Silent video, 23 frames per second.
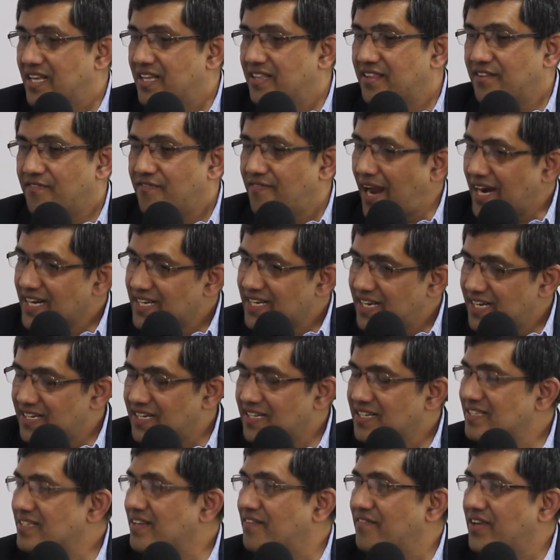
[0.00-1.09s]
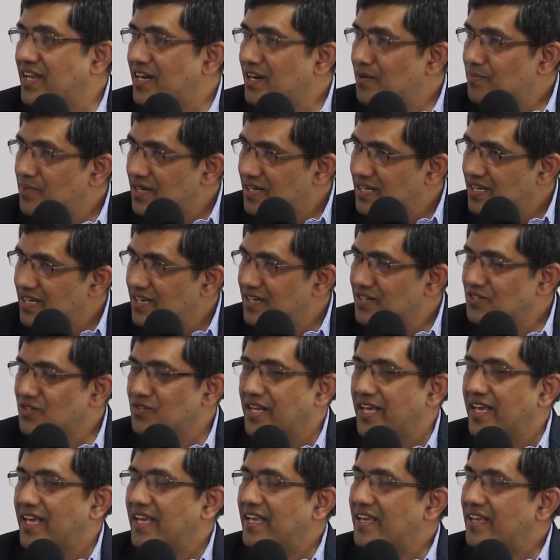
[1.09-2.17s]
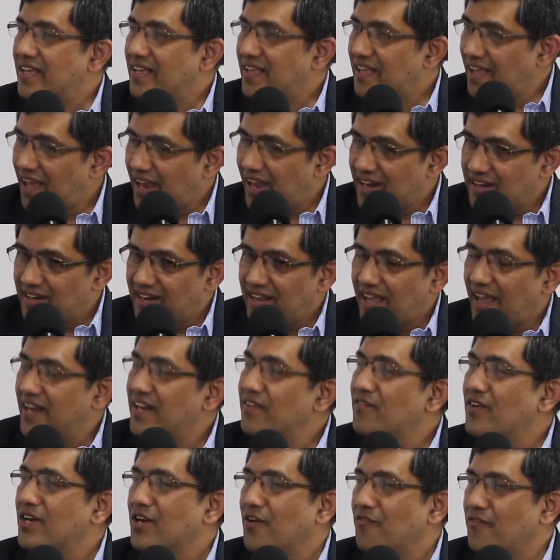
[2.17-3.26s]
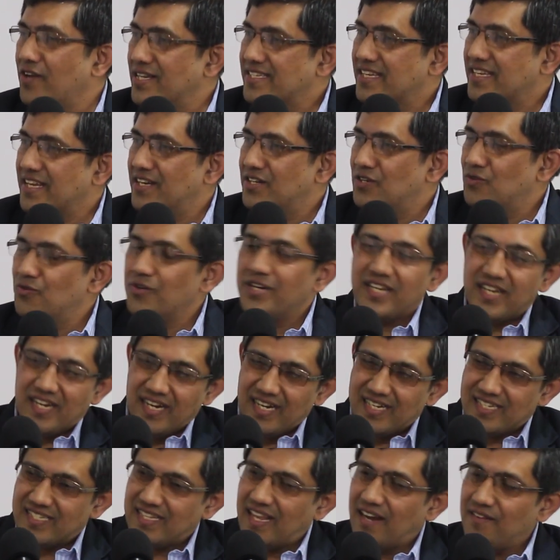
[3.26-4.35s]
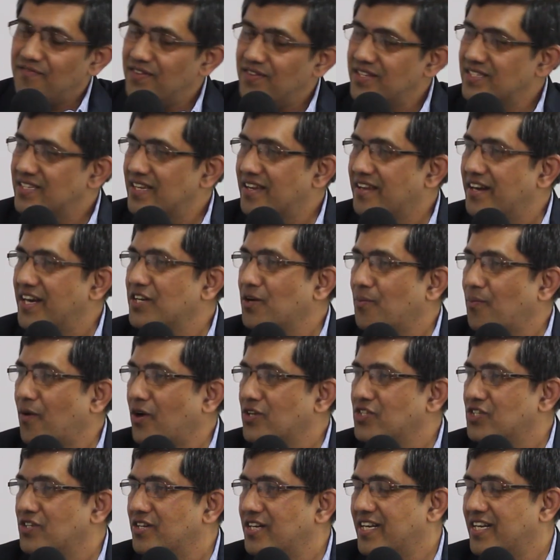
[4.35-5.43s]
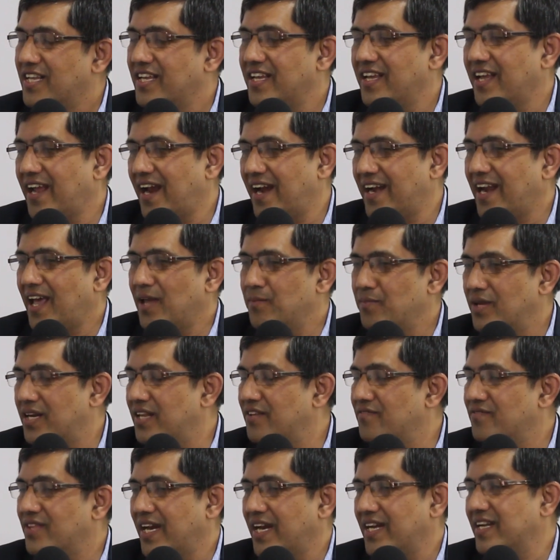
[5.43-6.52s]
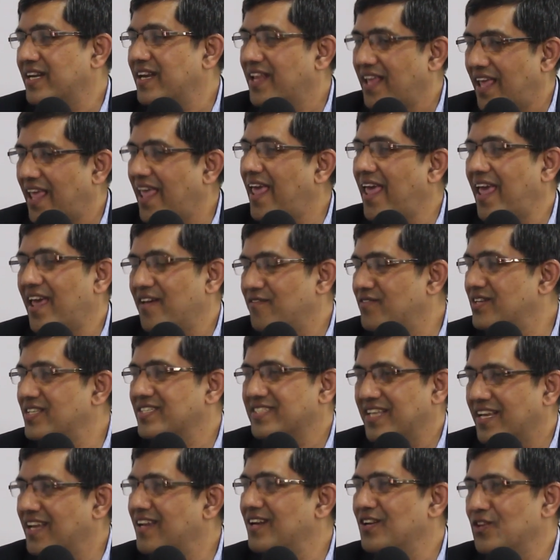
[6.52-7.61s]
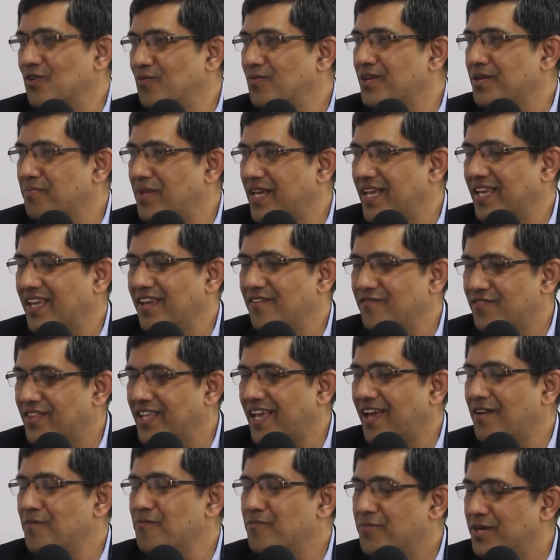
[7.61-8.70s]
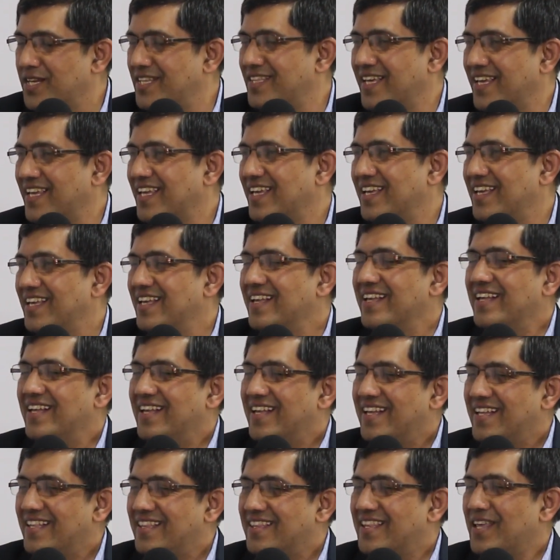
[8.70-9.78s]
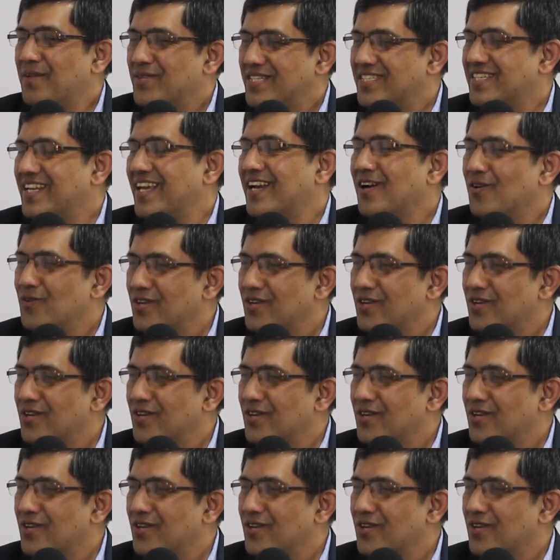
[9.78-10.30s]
The fact that it is available here today and any one of us can do it itself is a great opportunity. And I believe that every single human being, if they are breathing, they must take